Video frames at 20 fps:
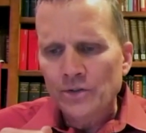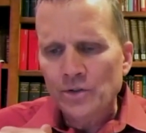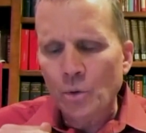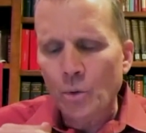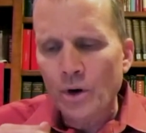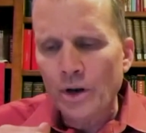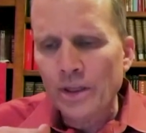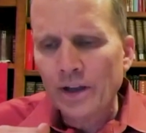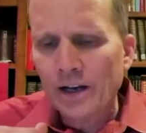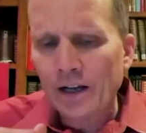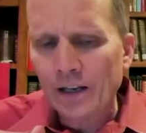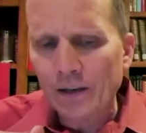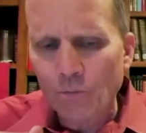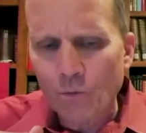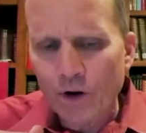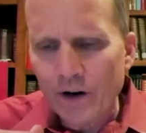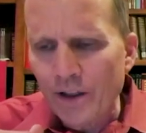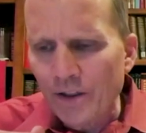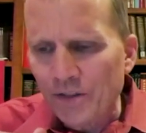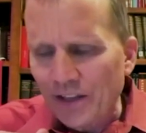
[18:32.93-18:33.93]
So one of the
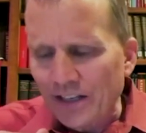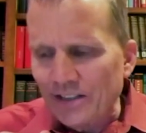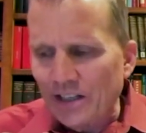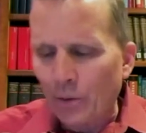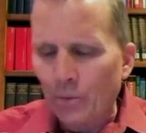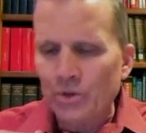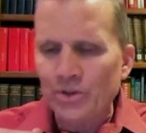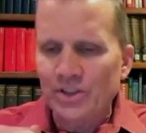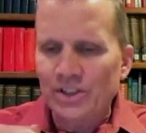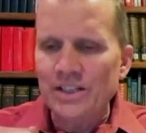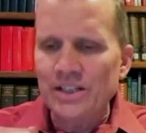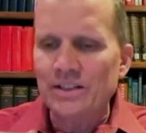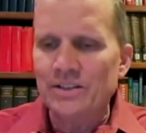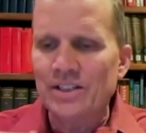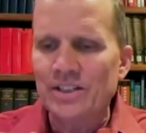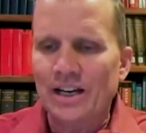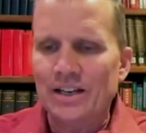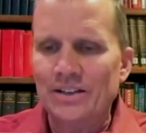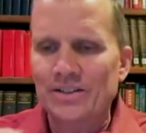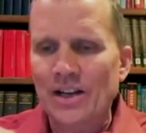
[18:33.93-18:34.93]
one of the things that we're
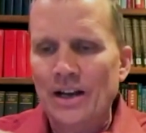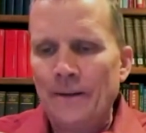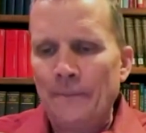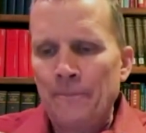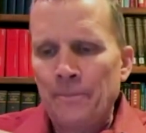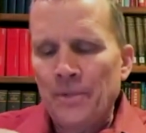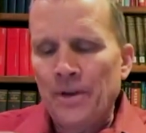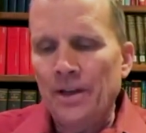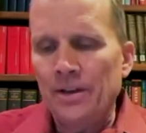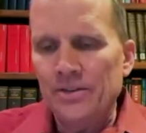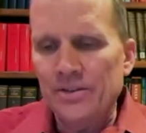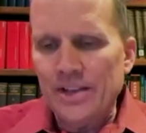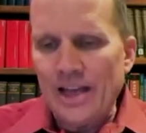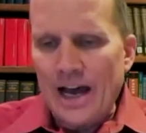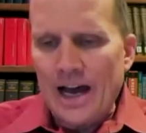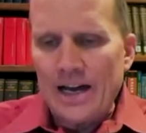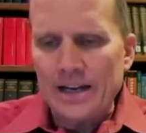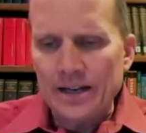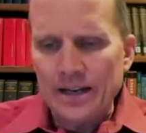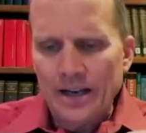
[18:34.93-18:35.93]
seeing, Jess, is
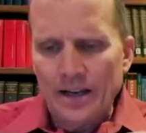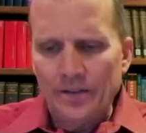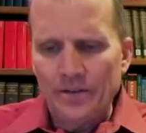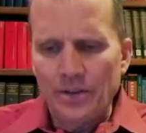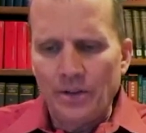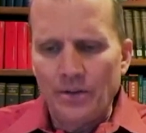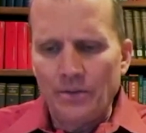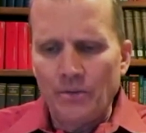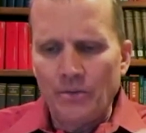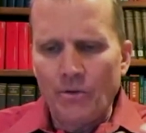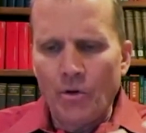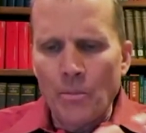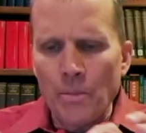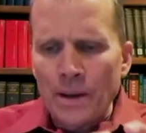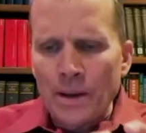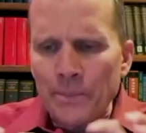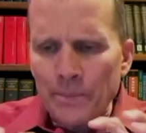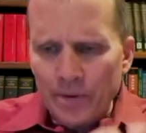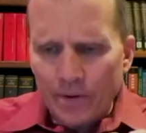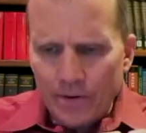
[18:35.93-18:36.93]
that,
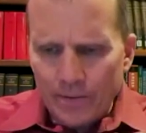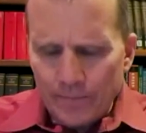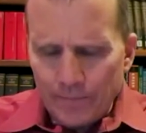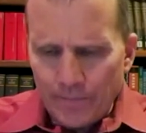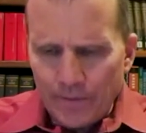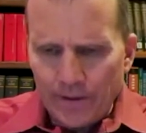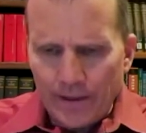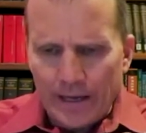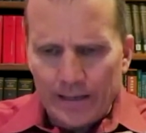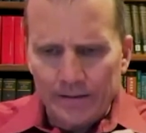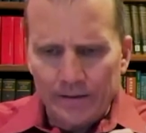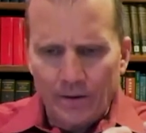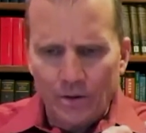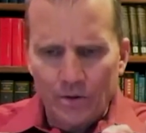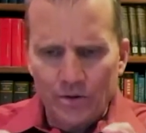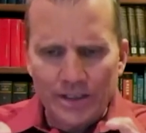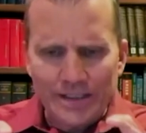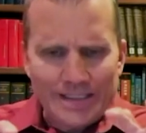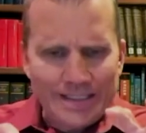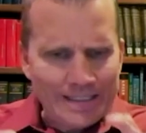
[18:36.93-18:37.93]
remember that
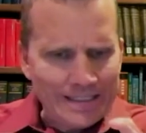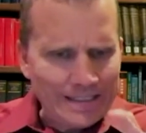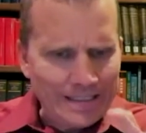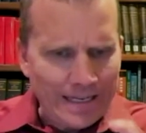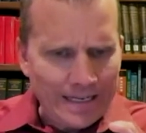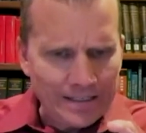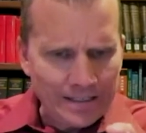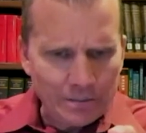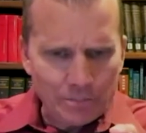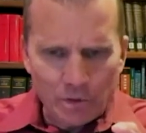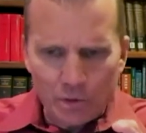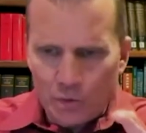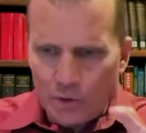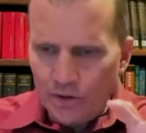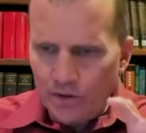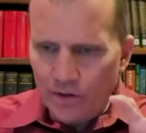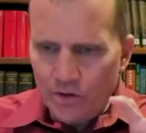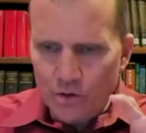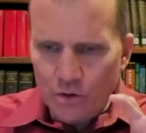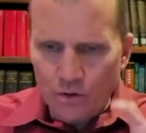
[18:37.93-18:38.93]
there's a distinction
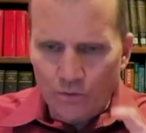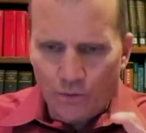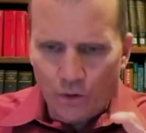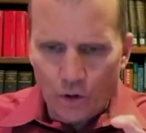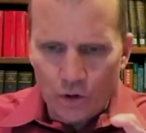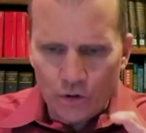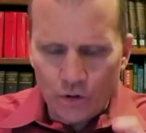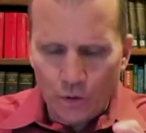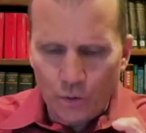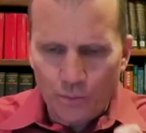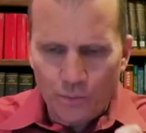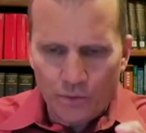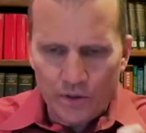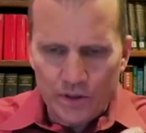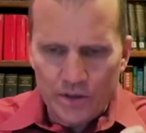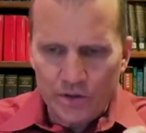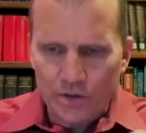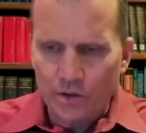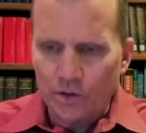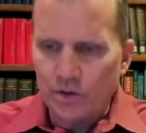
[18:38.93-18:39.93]
between the universal
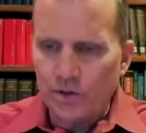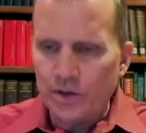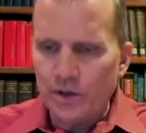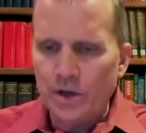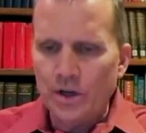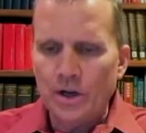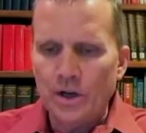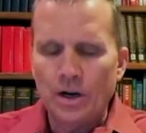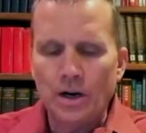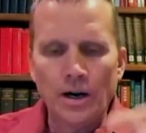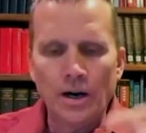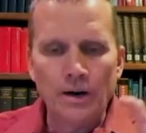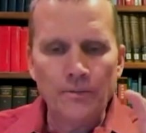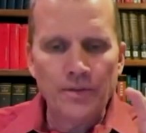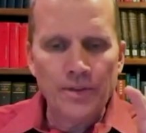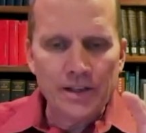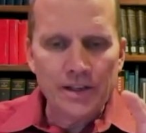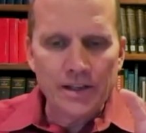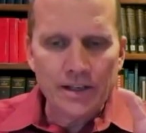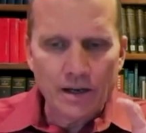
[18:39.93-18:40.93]
priesthood
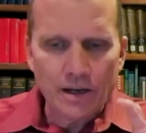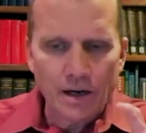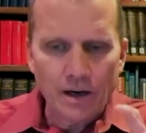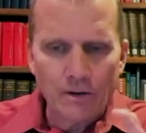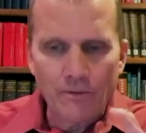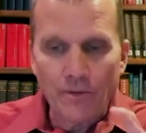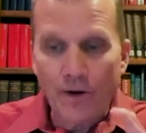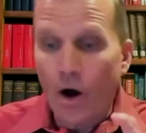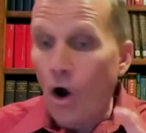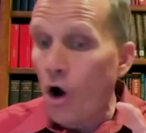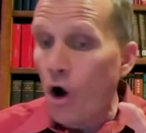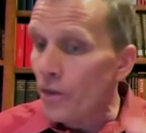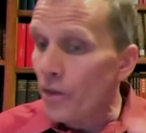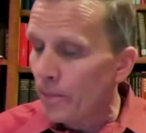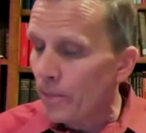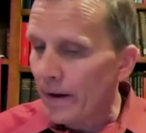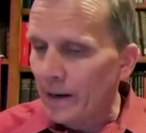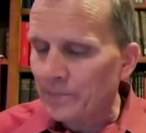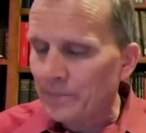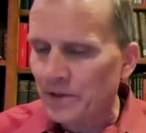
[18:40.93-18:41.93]
of the of all
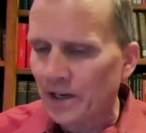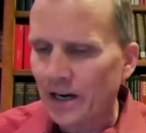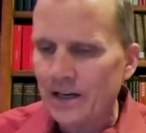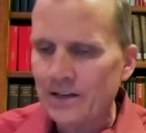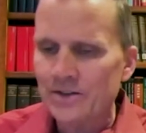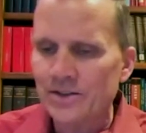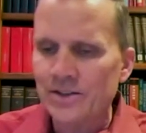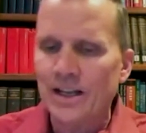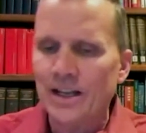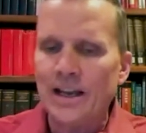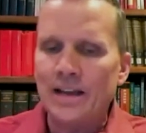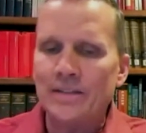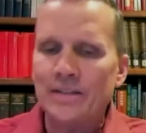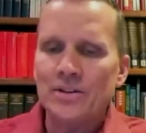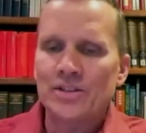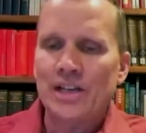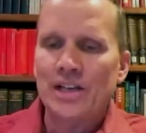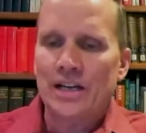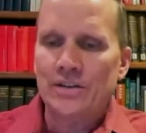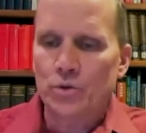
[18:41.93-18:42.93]
the baptized
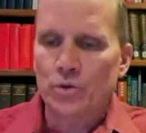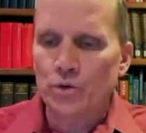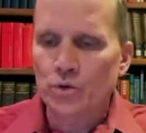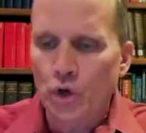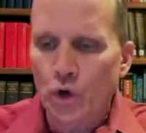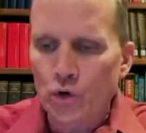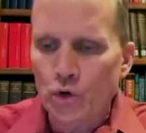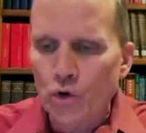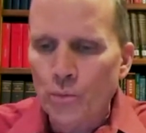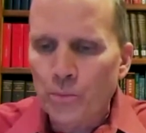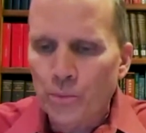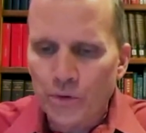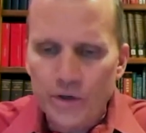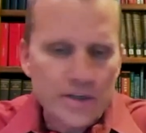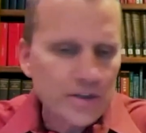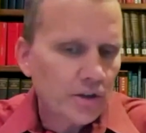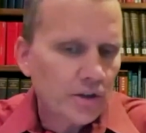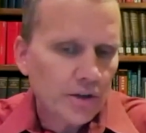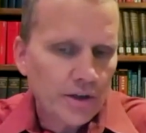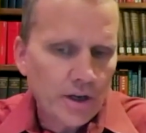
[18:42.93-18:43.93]
and the sacerdotal
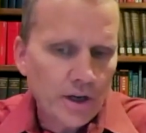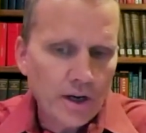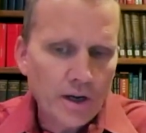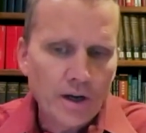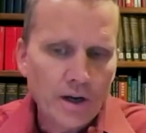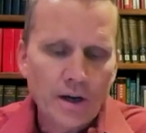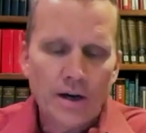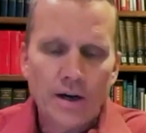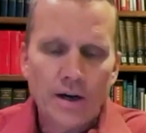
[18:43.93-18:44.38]
priesthood